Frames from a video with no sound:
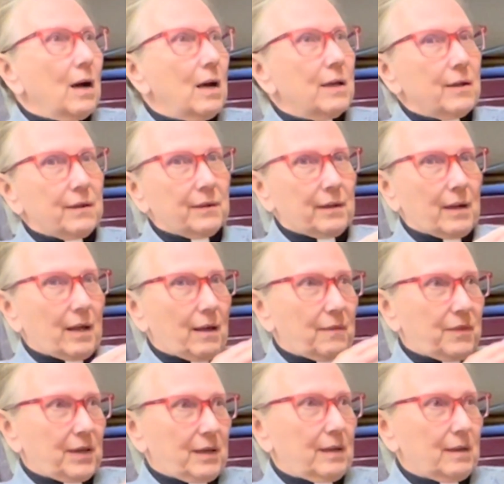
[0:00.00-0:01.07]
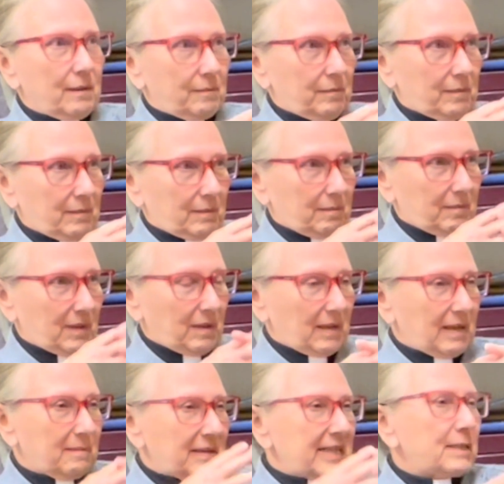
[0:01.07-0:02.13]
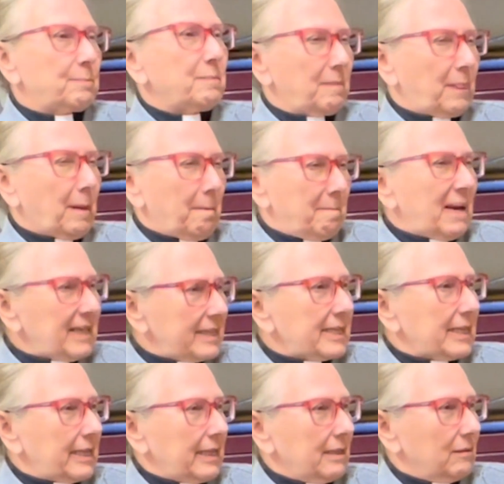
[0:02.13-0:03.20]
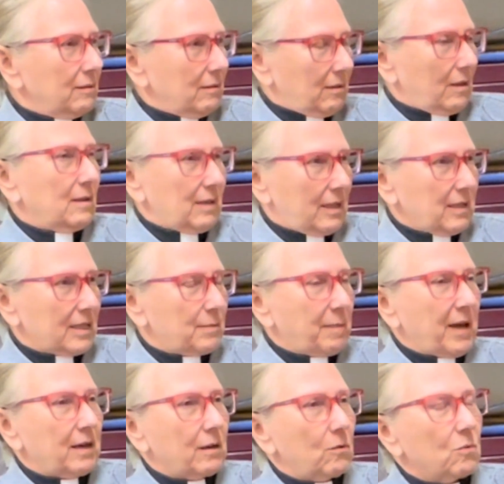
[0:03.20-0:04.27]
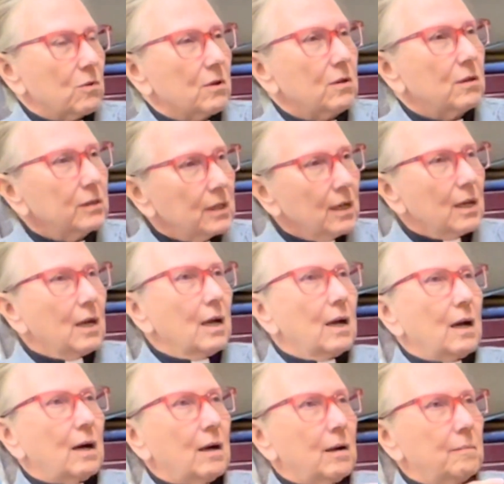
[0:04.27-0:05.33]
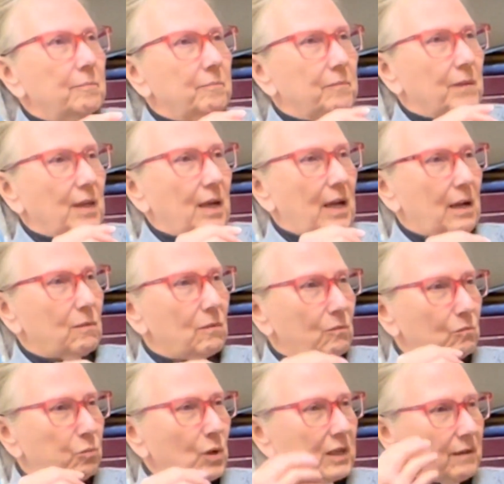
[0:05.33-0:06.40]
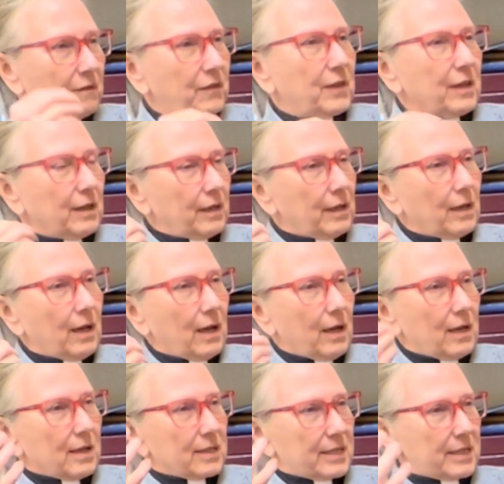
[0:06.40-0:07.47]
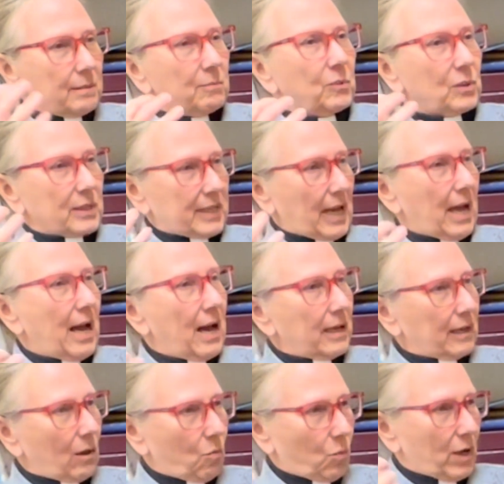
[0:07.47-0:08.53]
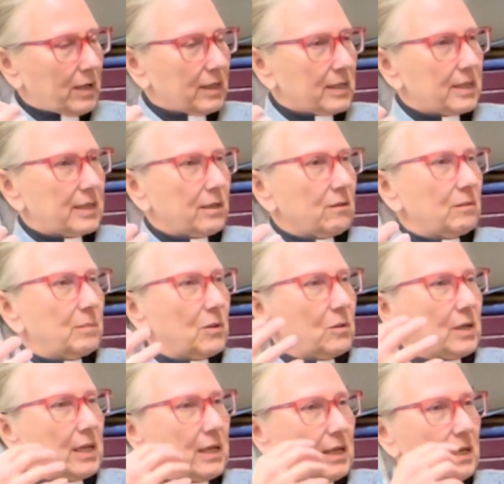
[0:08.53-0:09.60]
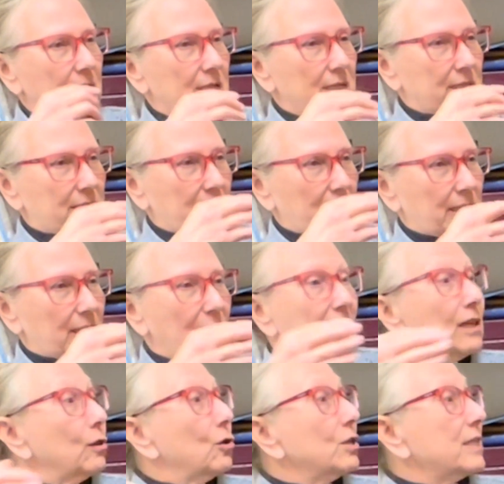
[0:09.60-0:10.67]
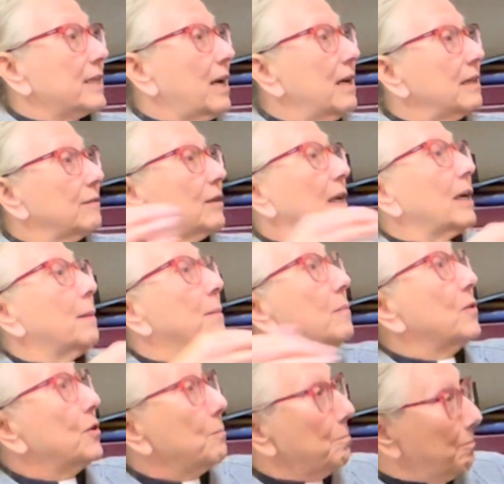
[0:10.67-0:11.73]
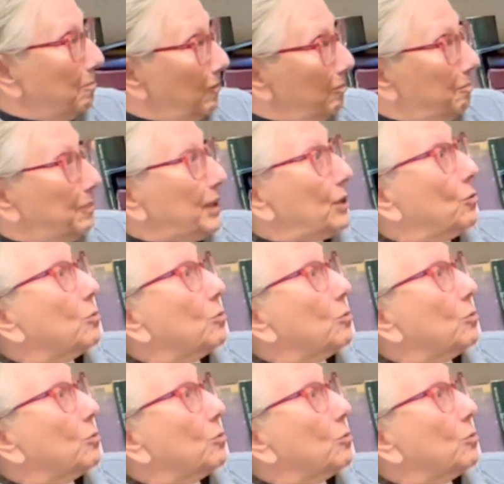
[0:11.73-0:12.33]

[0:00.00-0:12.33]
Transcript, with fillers: in the the Mexican Hispanic world, um, one of the symbols at a wedding ceremony is it, it looks kind of like a big